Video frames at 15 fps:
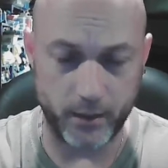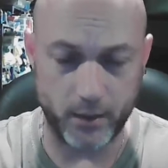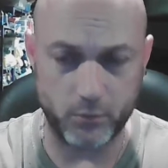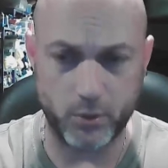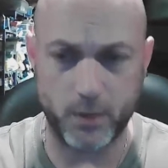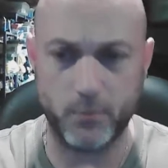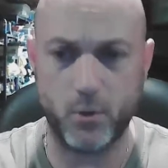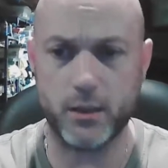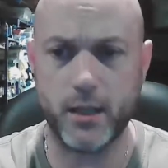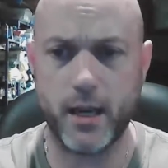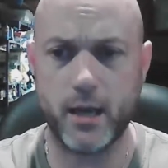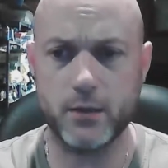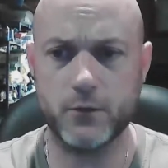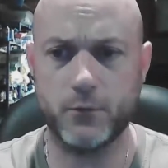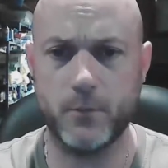And when I bought the
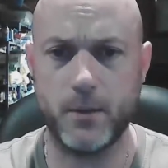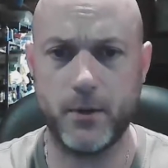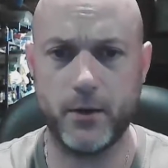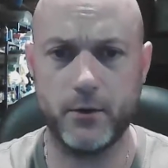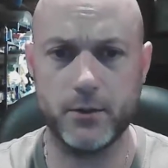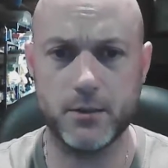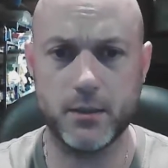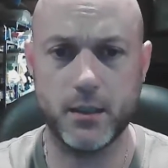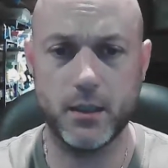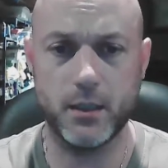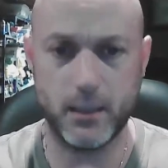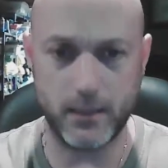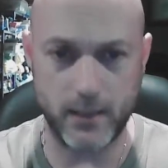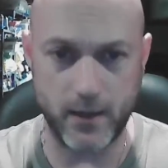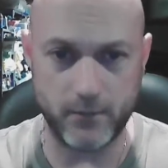house for my parents,
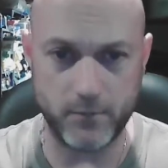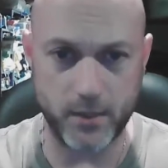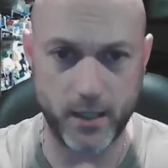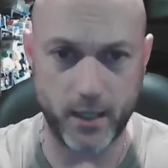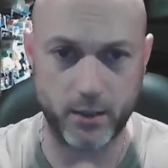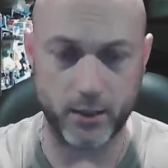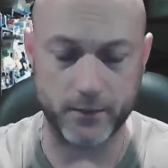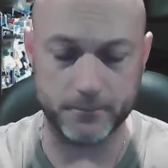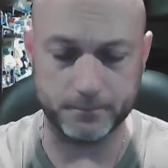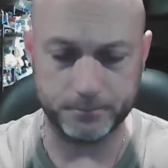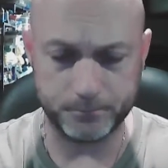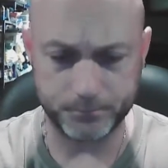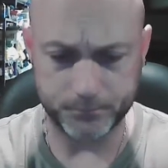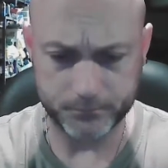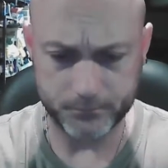he gave me that gun.
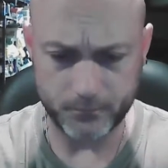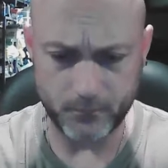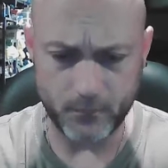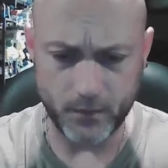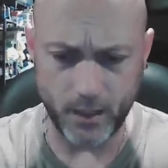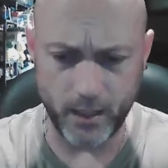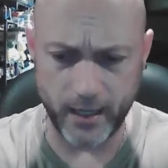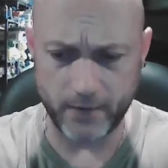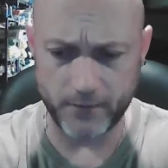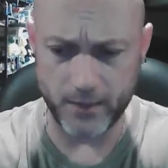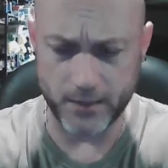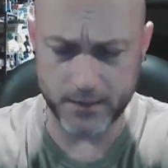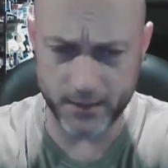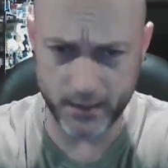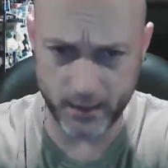I have that
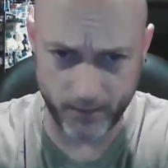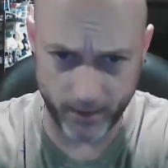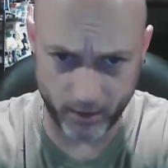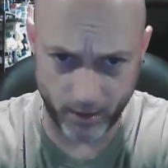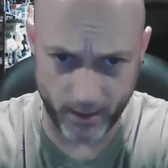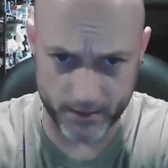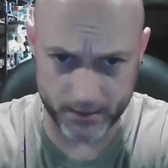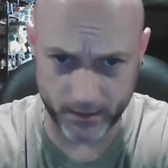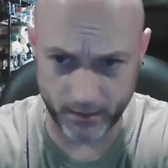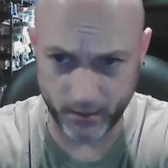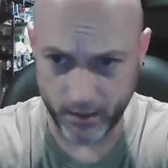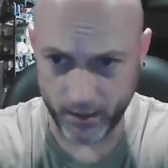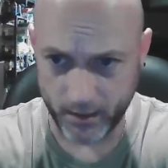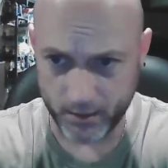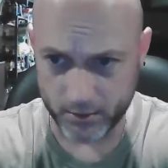sitting in my closet.
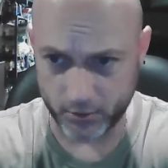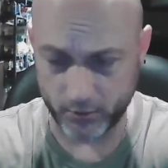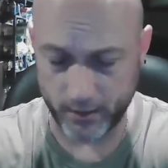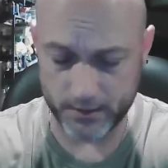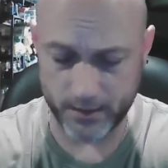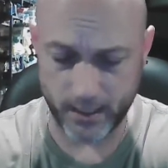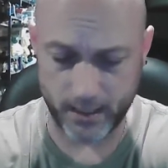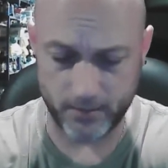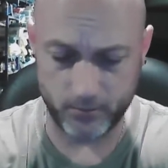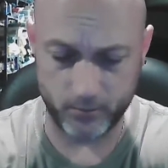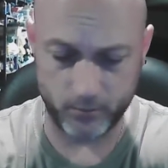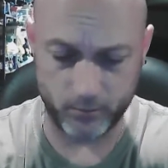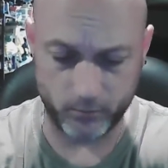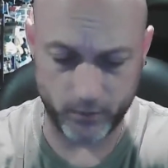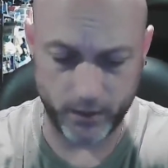So next
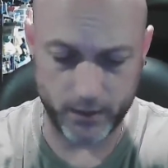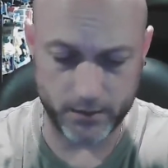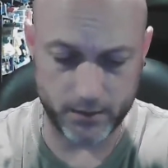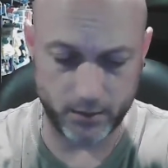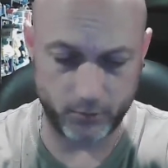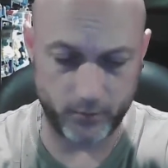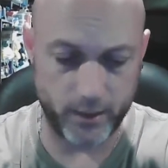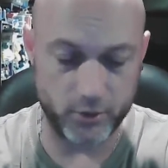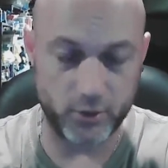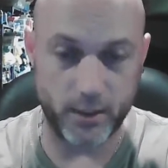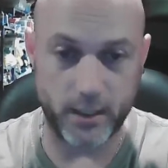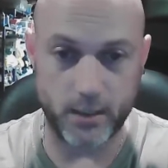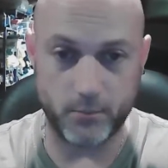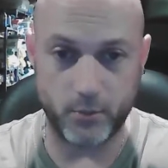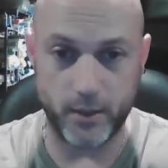time we get to the range, I
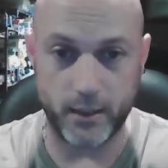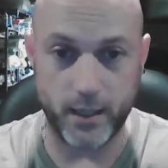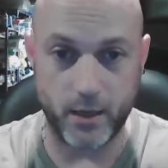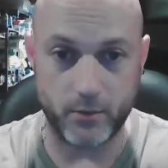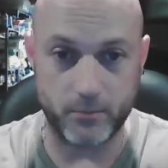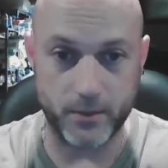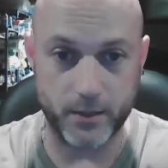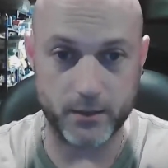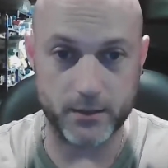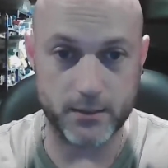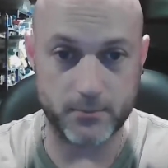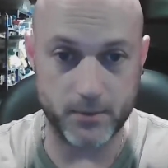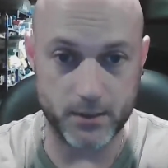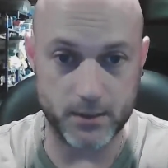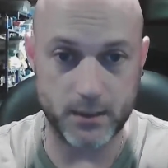got to break it out because it's
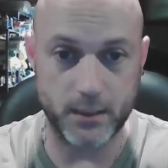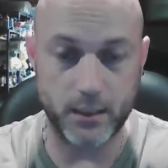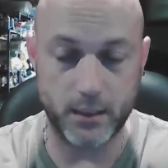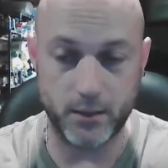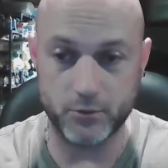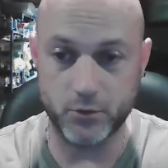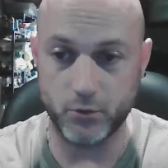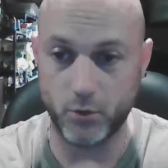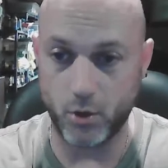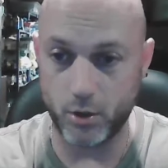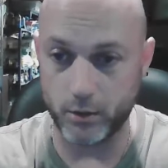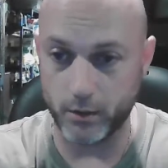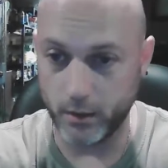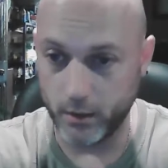been sitting in there too long.